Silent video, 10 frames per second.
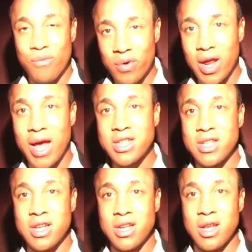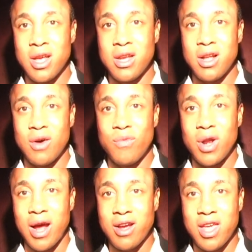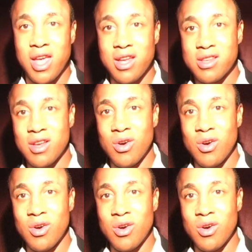Foot Action and, and uh, Foot Locker Kids.